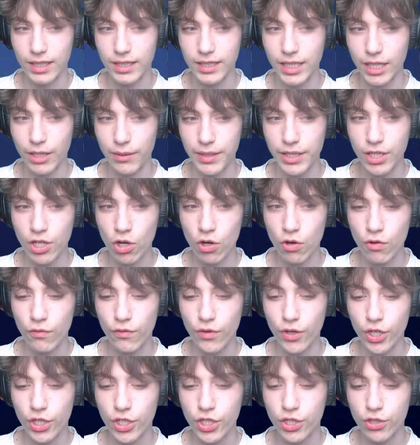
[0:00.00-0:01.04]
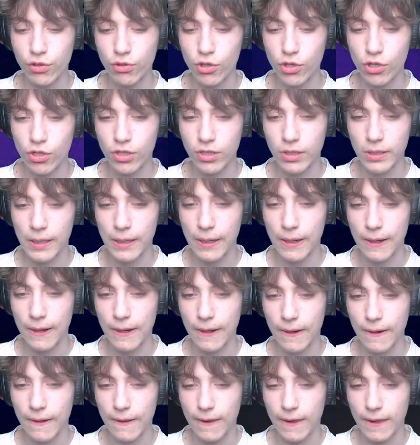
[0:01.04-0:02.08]
There we go, virtual.
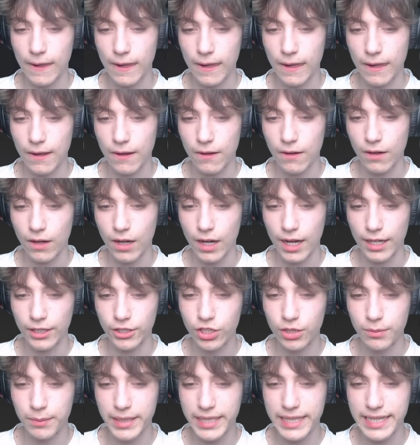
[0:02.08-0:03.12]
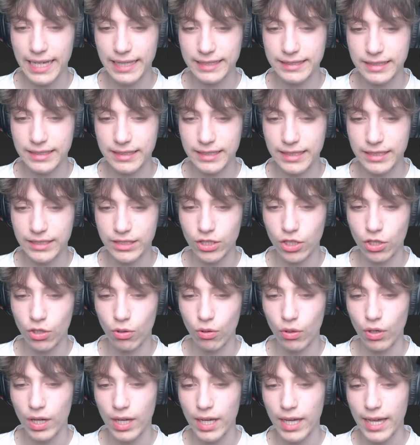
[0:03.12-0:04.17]
I should be guessing these
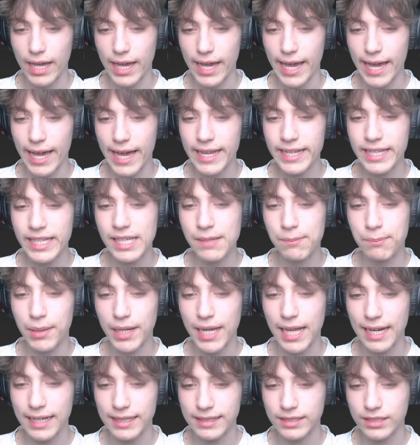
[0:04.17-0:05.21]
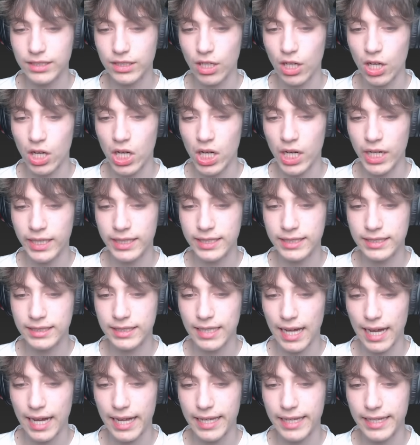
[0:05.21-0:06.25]
though. Any black star
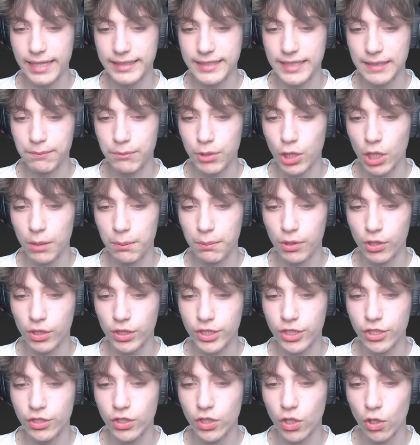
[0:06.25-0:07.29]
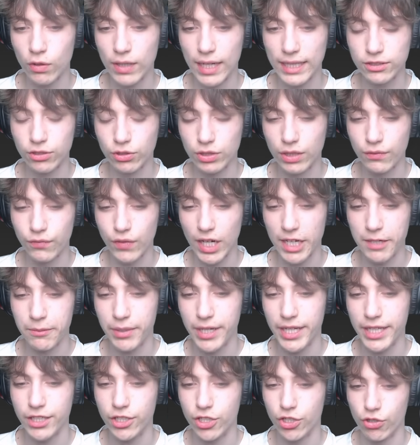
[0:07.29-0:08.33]
that isn't purple, you know that's Undefined
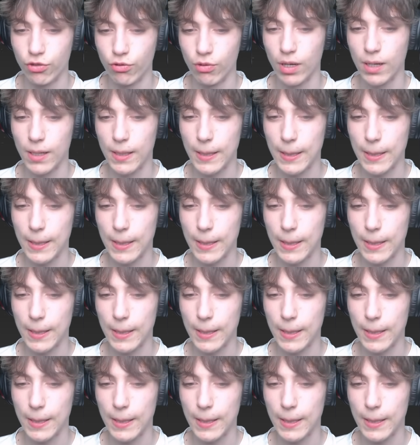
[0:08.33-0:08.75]
Breakthrough.